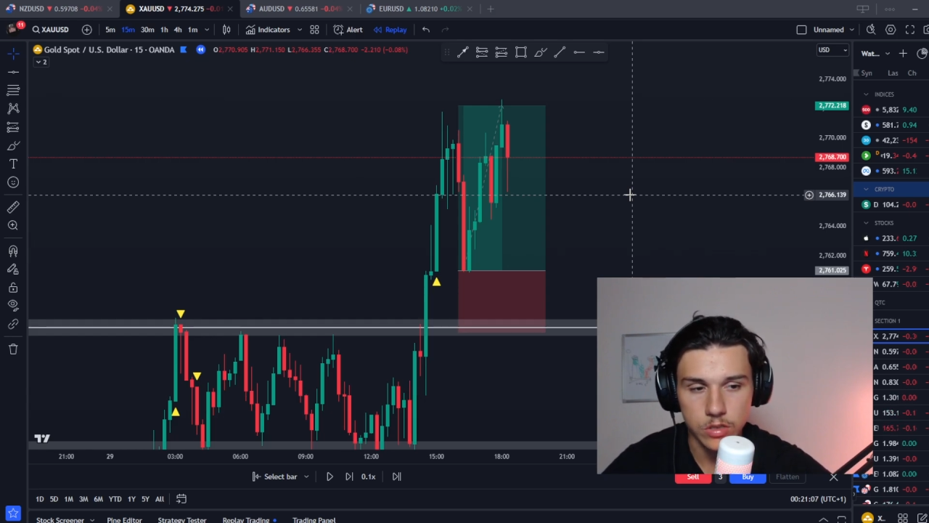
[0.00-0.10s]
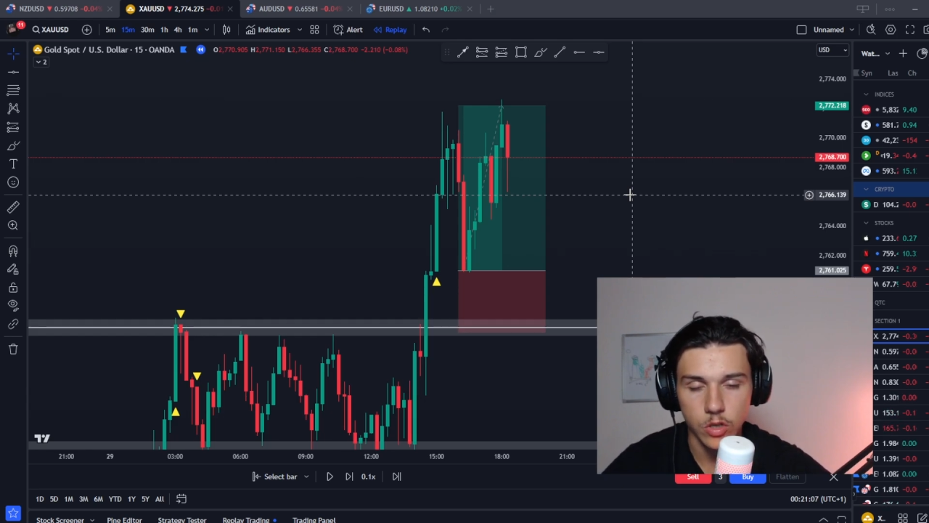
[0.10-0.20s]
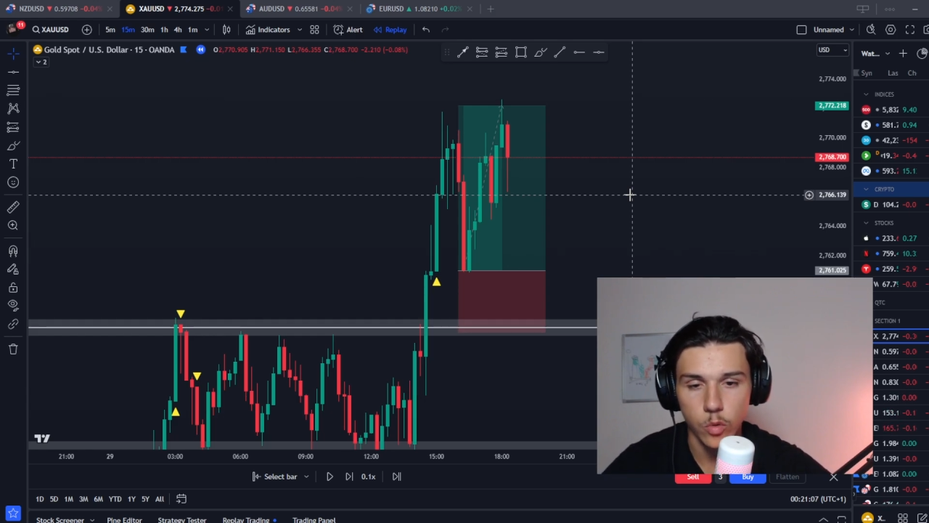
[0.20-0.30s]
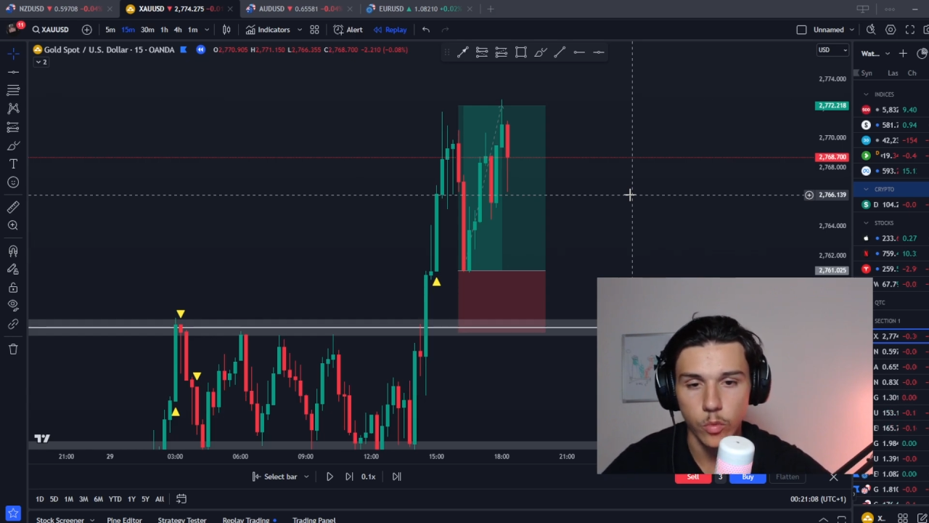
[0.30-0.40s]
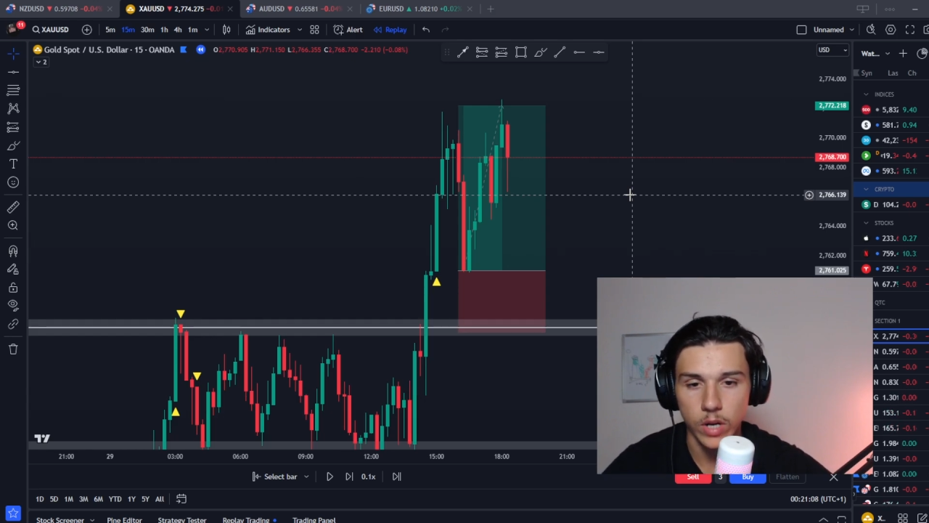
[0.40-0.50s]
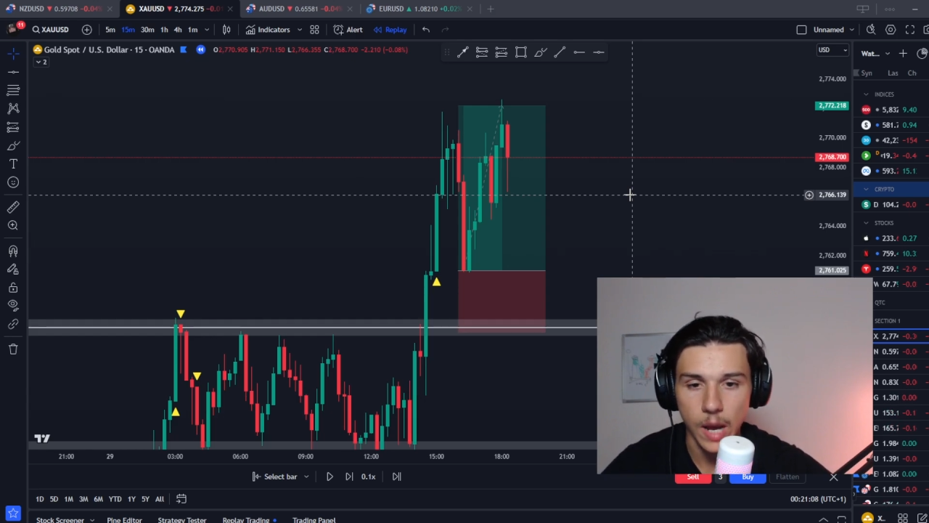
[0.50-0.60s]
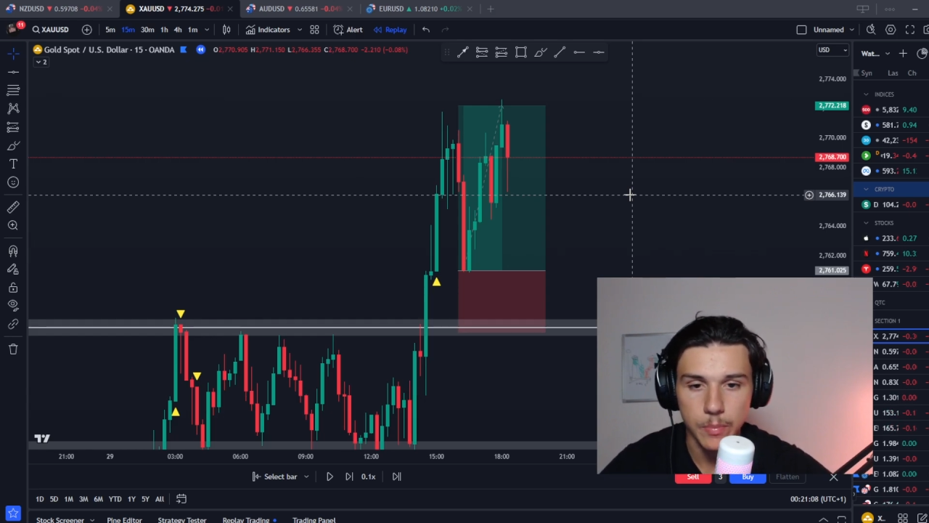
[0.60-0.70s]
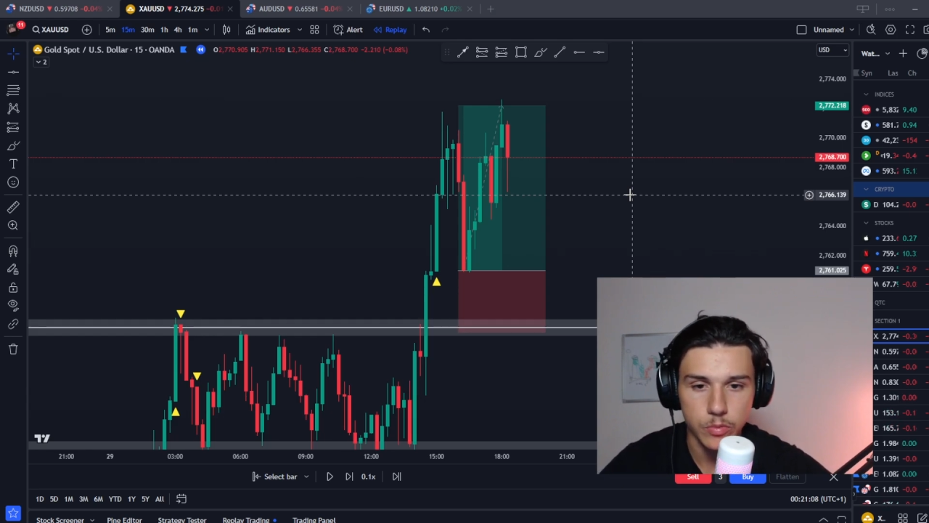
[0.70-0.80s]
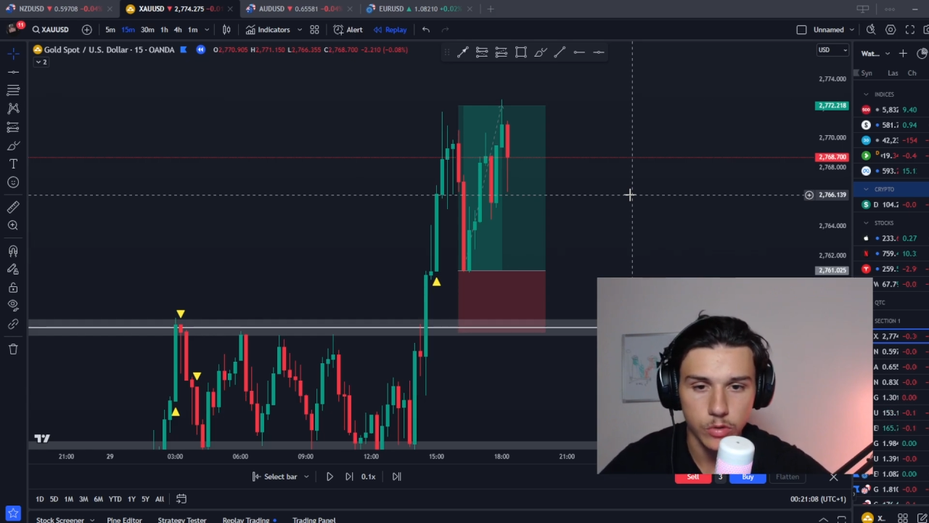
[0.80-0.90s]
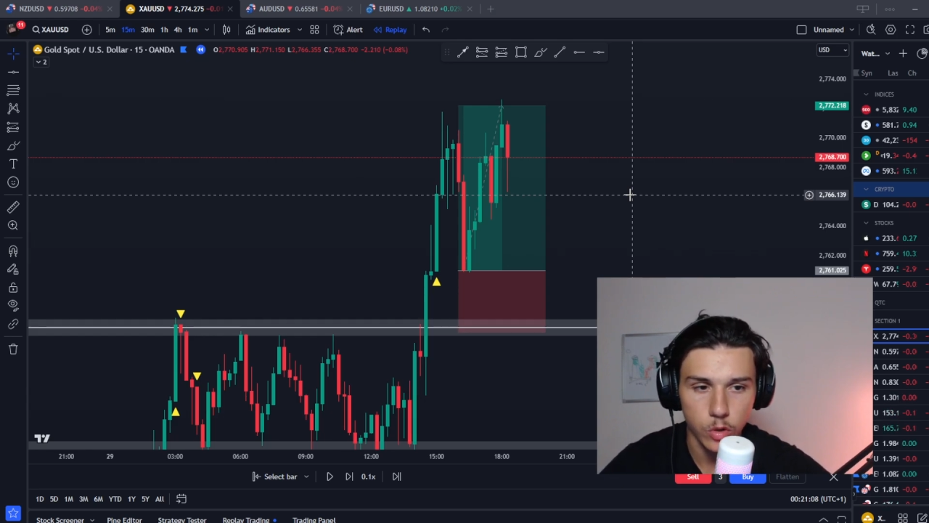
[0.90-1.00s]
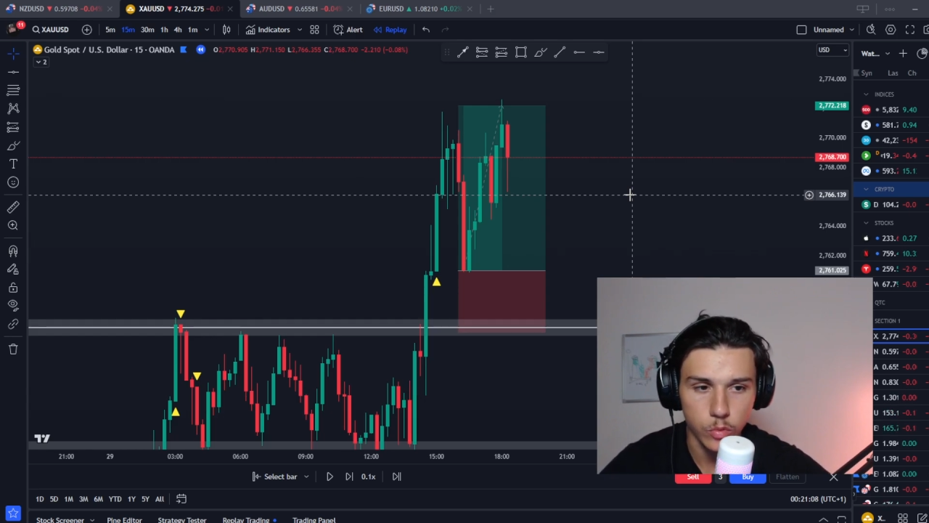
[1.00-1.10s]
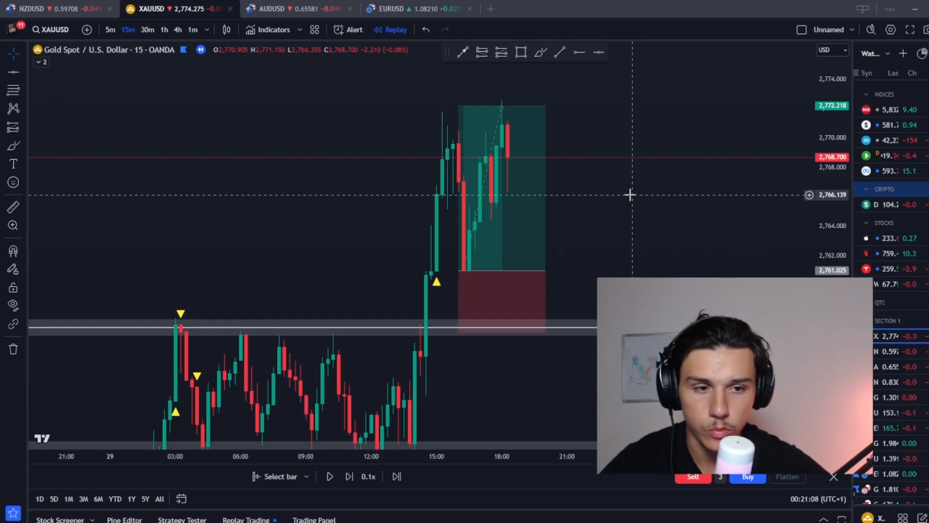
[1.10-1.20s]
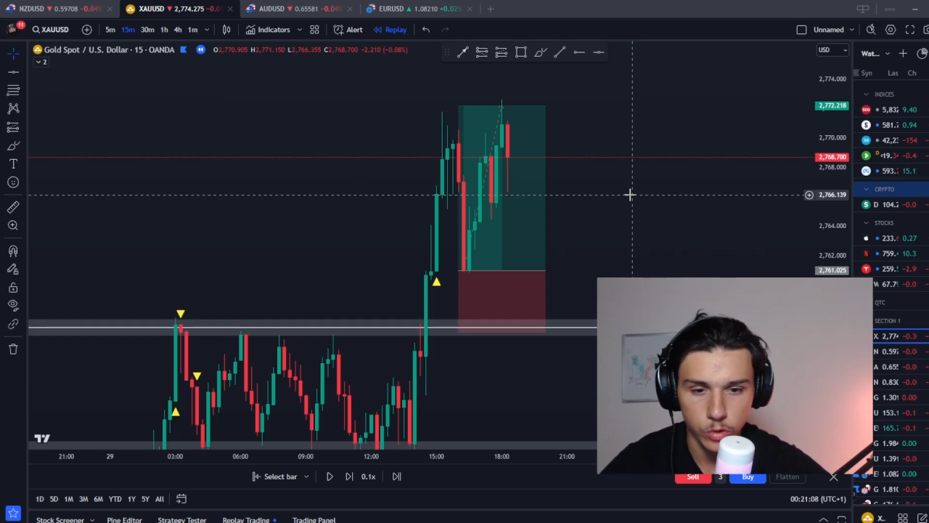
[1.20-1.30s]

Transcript: knowing what happens with gold when